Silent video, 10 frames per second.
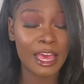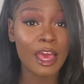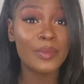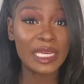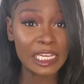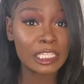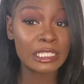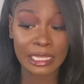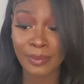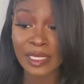
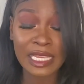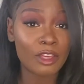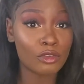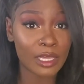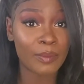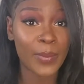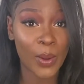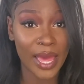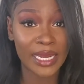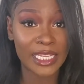Because let me tell you something
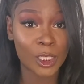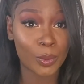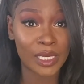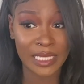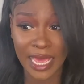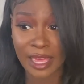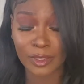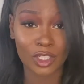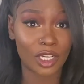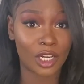about AliExpress and
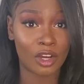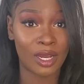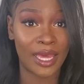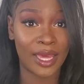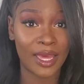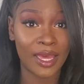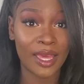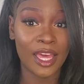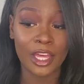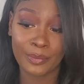Amazon and all that.
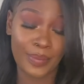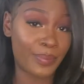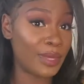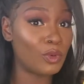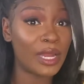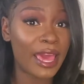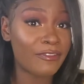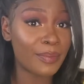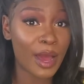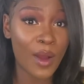People laugh
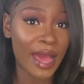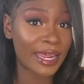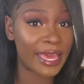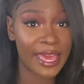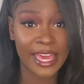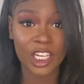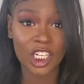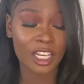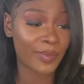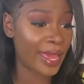about how they hair
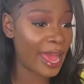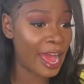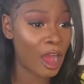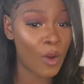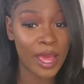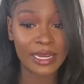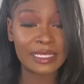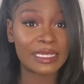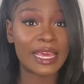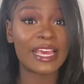cheap and how
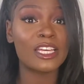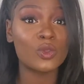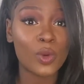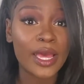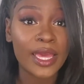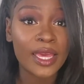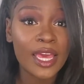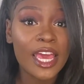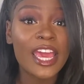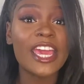this and that. Guess what?
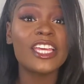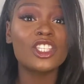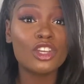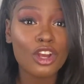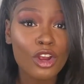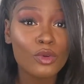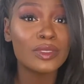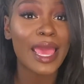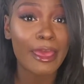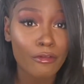It's
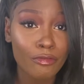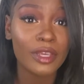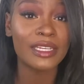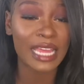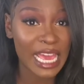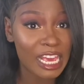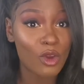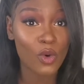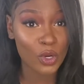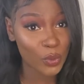girls every day
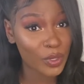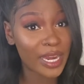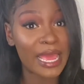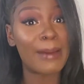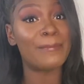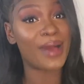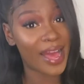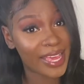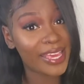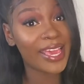going on there
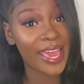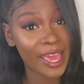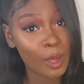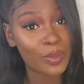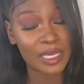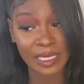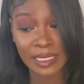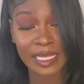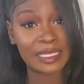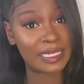buying hair
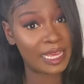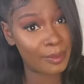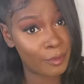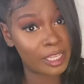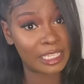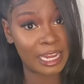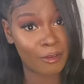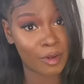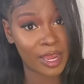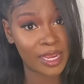because it's in their, it's in their
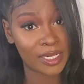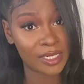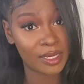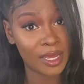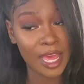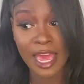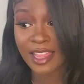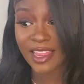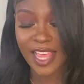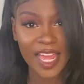range.
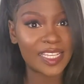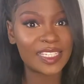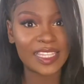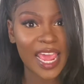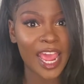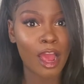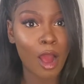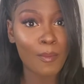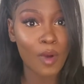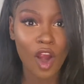That is their
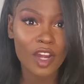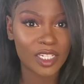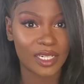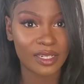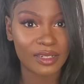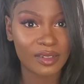margin.